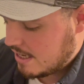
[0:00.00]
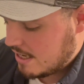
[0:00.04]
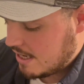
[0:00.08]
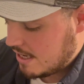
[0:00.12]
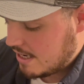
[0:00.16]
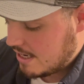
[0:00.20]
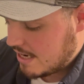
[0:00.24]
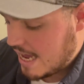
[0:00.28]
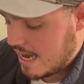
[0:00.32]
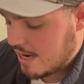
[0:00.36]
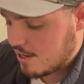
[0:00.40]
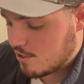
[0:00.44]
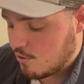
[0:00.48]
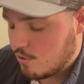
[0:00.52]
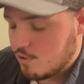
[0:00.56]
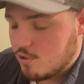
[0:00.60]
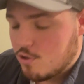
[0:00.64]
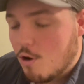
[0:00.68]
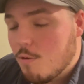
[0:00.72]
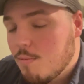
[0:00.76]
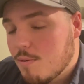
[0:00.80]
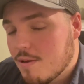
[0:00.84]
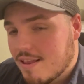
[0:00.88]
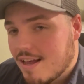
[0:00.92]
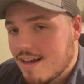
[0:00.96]
Next on
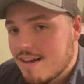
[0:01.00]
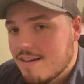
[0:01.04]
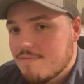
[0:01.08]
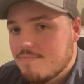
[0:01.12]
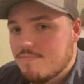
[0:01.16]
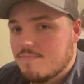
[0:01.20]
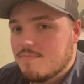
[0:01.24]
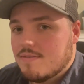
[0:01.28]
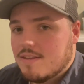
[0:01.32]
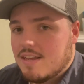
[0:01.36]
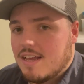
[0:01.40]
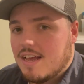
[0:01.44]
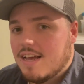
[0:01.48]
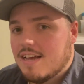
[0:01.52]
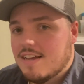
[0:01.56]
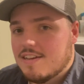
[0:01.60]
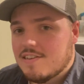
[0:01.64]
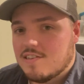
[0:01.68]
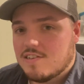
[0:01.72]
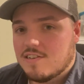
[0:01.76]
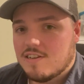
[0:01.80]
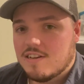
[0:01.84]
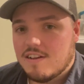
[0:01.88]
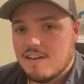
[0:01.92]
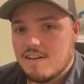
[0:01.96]
top of that
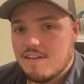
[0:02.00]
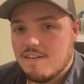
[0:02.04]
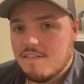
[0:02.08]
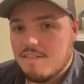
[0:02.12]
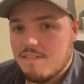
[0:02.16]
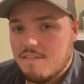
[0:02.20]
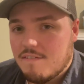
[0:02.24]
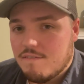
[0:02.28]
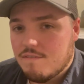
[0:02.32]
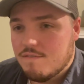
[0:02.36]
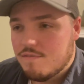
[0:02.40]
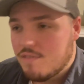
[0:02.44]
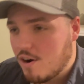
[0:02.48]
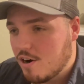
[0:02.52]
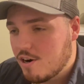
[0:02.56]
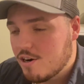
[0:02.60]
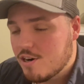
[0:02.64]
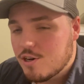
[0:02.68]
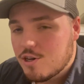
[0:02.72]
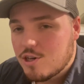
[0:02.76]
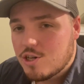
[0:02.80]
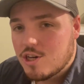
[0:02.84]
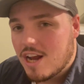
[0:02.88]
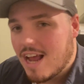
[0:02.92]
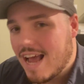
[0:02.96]
is
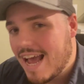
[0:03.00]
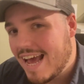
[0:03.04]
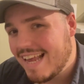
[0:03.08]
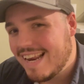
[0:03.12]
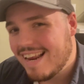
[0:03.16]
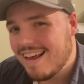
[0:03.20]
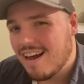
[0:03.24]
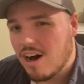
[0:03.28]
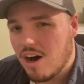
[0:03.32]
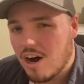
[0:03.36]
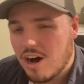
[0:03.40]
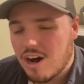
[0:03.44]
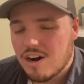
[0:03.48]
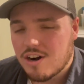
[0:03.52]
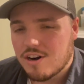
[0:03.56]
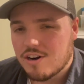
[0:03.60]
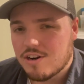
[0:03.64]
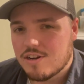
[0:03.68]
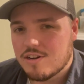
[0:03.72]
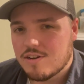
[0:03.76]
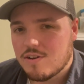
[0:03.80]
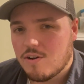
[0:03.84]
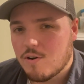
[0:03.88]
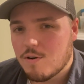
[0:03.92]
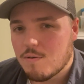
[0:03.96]
varnish any
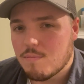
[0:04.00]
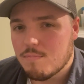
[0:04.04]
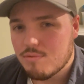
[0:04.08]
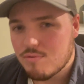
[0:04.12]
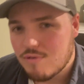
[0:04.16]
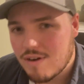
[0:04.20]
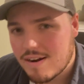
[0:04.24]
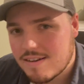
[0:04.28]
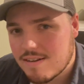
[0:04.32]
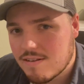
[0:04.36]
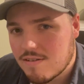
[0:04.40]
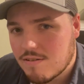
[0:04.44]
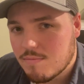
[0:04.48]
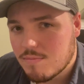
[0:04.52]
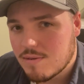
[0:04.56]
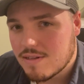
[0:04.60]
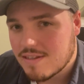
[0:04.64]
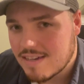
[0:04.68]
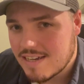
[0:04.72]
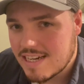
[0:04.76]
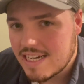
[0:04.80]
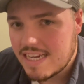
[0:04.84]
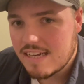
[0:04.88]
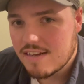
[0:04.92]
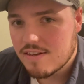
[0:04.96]
hard or brittle
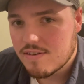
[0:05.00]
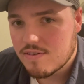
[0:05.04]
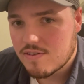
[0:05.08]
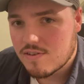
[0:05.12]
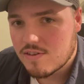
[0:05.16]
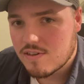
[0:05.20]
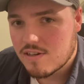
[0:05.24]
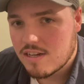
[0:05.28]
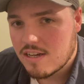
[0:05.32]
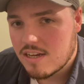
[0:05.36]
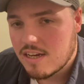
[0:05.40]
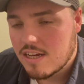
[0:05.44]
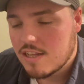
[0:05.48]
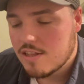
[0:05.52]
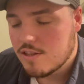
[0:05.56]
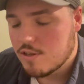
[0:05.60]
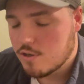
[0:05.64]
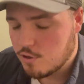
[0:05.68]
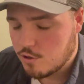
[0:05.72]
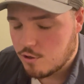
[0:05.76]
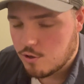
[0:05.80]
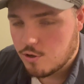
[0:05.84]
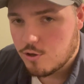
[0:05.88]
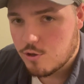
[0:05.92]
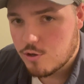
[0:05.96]
materials that
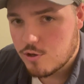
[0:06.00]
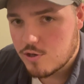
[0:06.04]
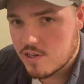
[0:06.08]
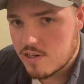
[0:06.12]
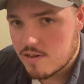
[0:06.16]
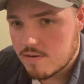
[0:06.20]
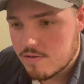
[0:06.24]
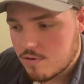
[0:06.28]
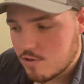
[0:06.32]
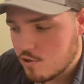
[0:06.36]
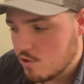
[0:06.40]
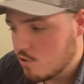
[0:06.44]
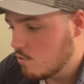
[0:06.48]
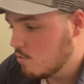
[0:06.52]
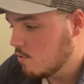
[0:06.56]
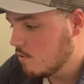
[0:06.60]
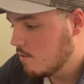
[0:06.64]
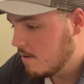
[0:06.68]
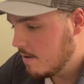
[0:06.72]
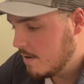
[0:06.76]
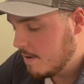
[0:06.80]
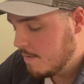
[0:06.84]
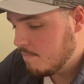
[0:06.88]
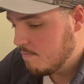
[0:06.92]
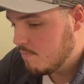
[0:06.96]
you're using. So
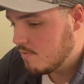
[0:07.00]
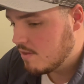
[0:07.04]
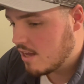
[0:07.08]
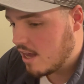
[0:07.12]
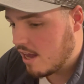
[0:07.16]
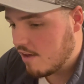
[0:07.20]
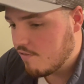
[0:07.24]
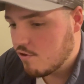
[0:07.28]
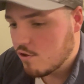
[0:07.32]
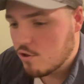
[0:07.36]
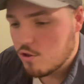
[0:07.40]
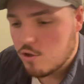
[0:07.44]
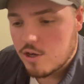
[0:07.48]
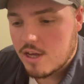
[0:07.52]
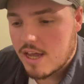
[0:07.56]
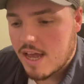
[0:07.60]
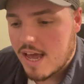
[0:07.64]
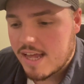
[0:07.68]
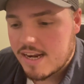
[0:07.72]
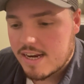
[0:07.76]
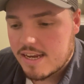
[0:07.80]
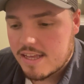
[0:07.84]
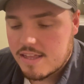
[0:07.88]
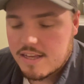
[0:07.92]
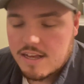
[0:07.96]
if you look at
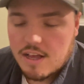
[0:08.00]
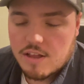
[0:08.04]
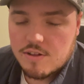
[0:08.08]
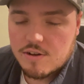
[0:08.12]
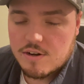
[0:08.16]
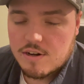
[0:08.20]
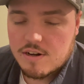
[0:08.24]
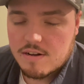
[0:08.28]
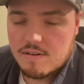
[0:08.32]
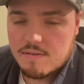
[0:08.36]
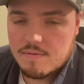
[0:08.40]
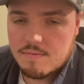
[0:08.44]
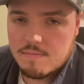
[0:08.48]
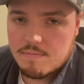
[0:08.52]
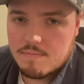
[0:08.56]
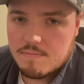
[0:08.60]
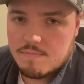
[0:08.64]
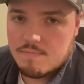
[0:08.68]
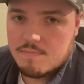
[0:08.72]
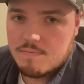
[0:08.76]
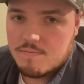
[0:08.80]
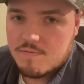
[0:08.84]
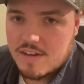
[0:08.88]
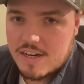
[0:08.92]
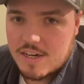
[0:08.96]
any of the other
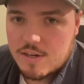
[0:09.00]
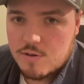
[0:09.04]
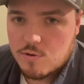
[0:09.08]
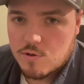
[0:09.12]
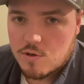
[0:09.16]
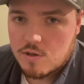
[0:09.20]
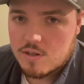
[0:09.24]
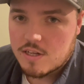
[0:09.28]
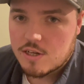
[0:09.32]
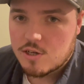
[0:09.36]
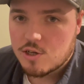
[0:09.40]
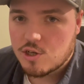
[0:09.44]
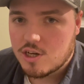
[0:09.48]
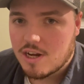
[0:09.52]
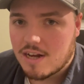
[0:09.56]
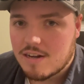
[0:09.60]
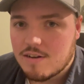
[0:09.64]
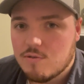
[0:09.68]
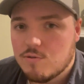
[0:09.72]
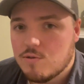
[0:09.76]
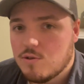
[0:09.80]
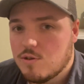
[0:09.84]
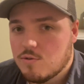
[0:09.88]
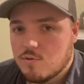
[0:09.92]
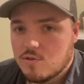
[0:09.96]
videos on this
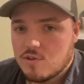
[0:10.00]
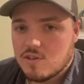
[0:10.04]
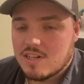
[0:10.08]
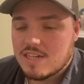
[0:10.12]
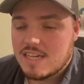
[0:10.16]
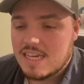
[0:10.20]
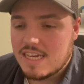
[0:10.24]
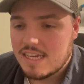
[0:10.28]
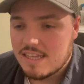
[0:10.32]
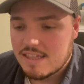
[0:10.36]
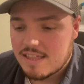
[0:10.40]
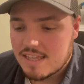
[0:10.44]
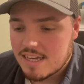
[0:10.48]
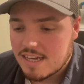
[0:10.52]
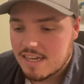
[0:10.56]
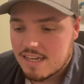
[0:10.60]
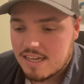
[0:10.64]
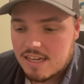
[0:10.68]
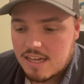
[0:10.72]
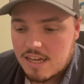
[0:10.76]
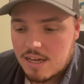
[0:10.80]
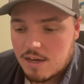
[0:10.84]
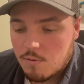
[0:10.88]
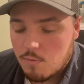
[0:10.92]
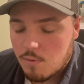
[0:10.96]
channel, you'll see that
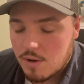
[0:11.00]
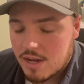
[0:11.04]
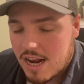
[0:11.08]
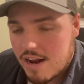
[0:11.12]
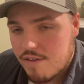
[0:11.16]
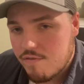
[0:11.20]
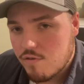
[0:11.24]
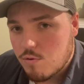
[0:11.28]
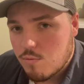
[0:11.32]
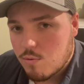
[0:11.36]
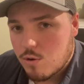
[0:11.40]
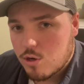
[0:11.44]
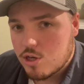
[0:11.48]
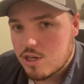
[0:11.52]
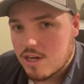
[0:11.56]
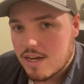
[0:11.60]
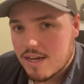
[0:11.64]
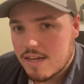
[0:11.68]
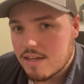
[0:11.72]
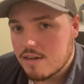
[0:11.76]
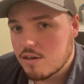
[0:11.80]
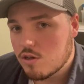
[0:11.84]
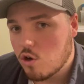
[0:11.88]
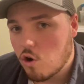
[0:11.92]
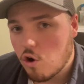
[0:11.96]
whenever we're
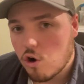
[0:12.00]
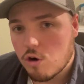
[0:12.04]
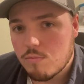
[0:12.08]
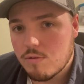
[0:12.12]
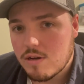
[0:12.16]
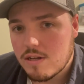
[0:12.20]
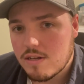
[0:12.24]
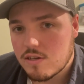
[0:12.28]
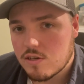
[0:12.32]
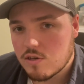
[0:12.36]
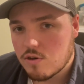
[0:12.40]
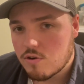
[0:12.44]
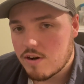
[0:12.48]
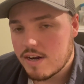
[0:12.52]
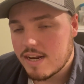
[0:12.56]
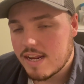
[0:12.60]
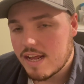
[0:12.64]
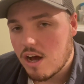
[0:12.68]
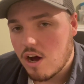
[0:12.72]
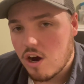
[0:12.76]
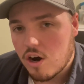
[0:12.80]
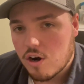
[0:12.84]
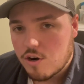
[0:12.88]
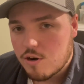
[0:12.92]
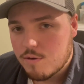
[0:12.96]
tying cormorants or any
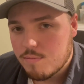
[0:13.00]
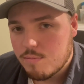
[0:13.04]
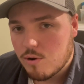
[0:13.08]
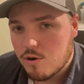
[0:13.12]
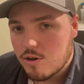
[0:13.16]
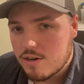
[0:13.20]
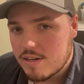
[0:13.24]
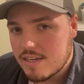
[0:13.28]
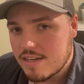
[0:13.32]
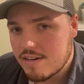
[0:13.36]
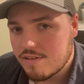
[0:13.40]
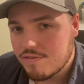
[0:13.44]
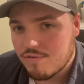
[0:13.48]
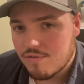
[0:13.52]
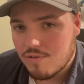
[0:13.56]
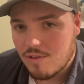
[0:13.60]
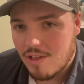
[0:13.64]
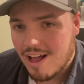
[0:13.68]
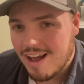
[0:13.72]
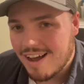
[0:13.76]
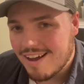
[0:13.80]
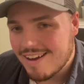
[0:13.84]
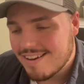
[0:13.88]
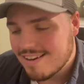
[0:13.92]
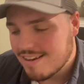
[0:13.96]
hard-bodied
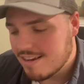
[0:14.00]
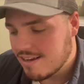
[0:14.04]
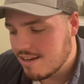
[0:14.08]
fly,